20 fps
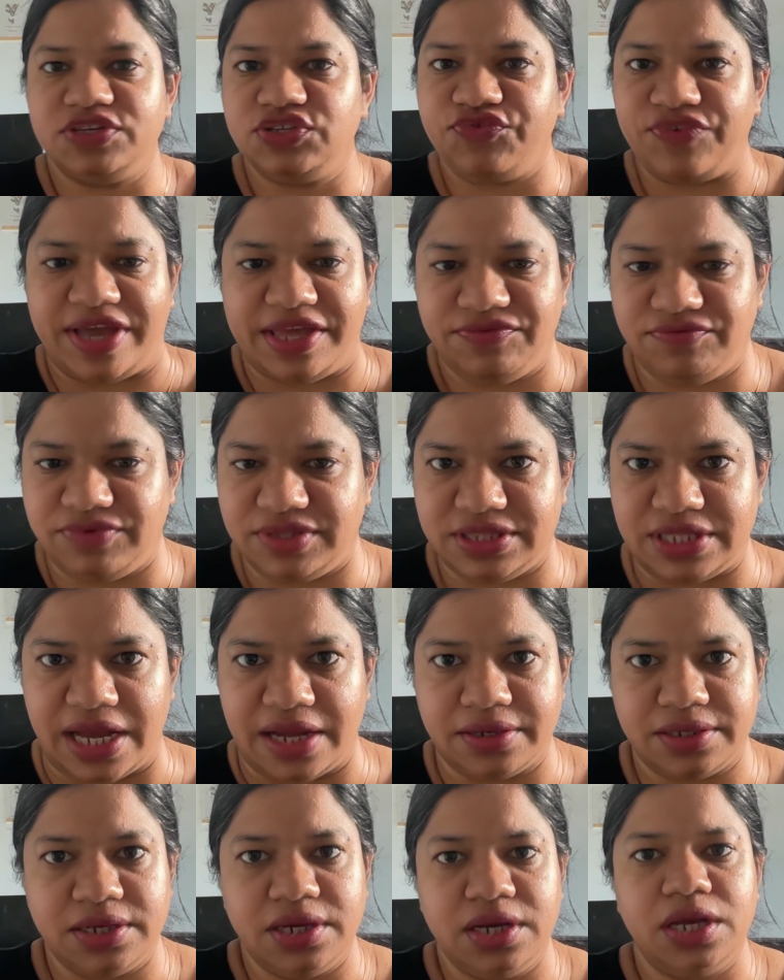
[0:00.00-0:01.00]
fine with
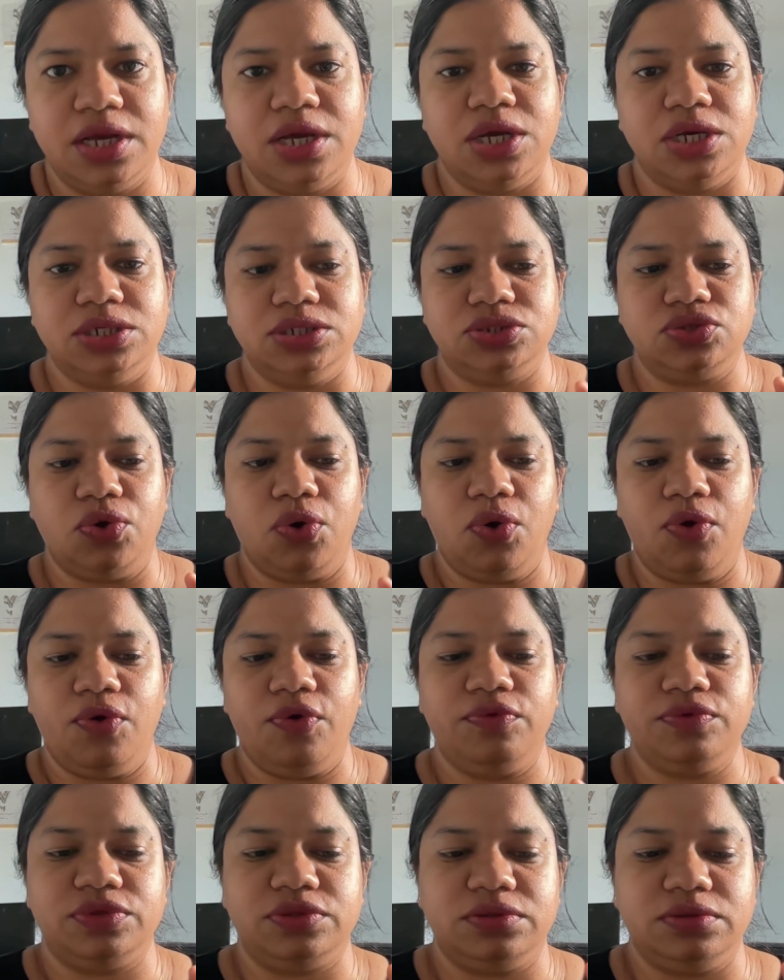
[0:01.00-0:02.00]
that.
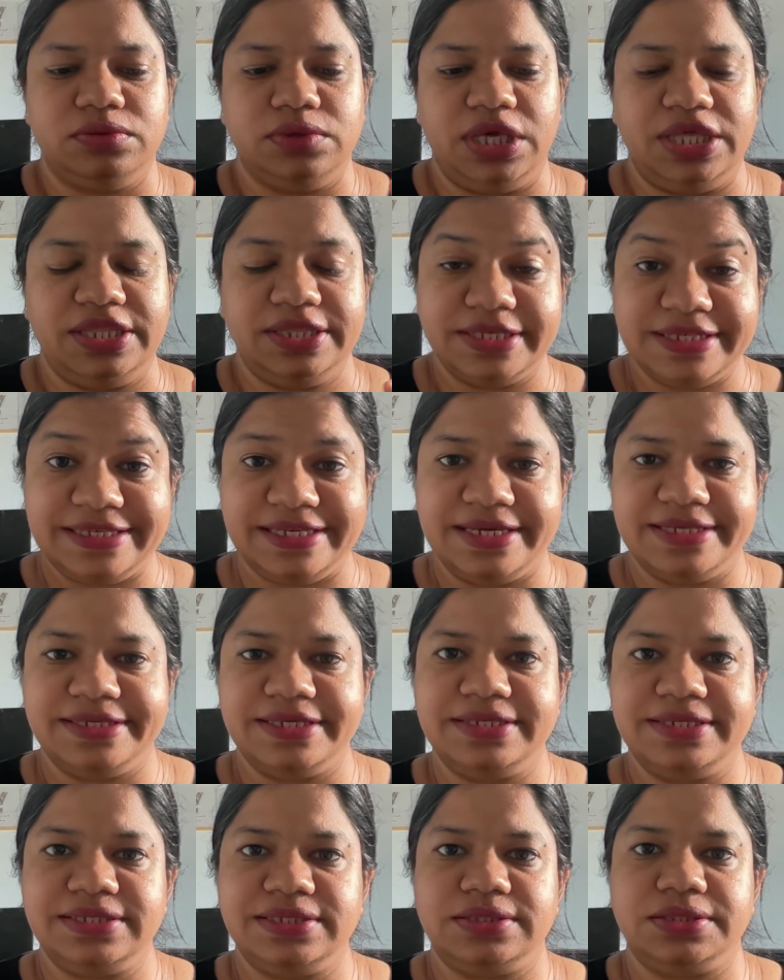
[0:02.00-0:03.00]
So in the
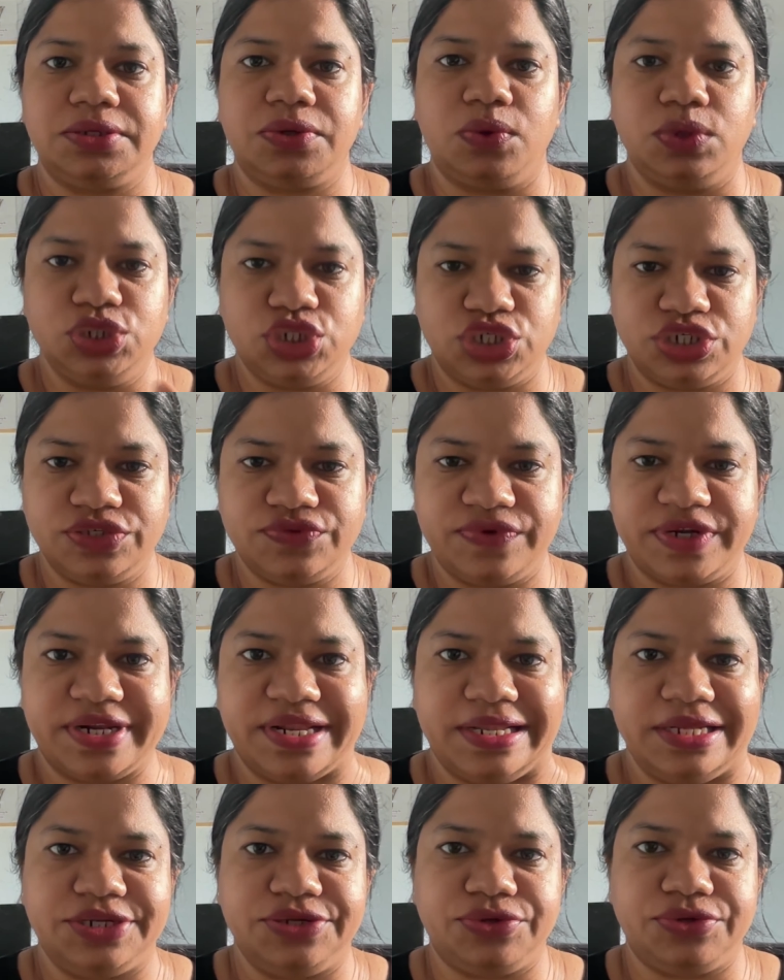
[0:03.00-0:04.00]
CSS, the questions were
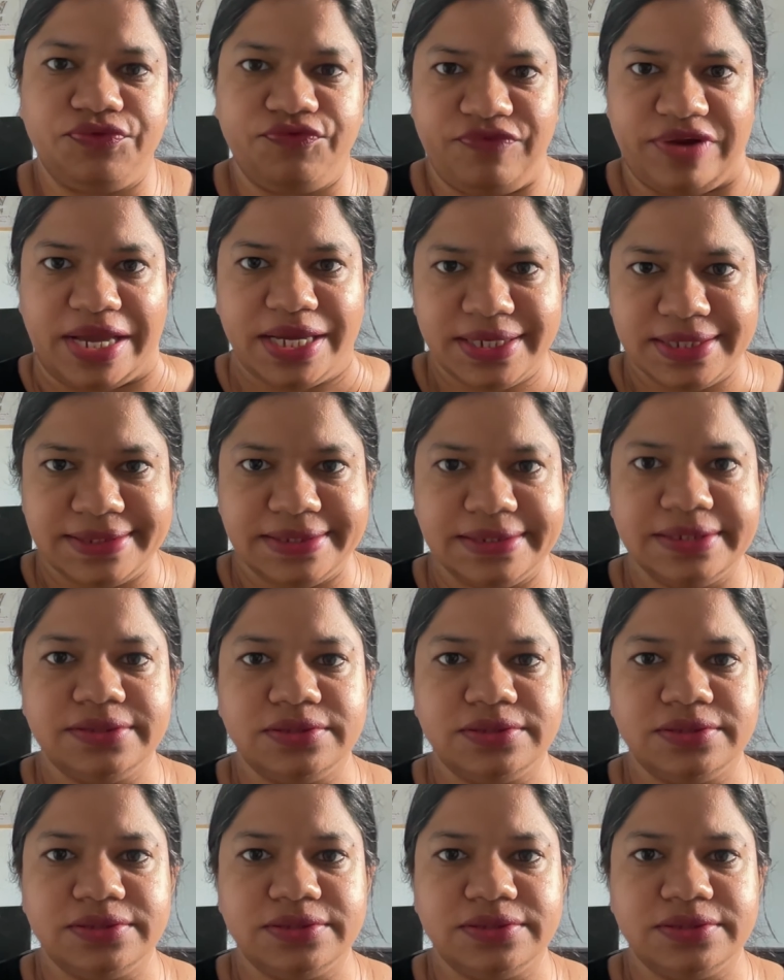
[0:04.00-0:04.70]
related to Flex.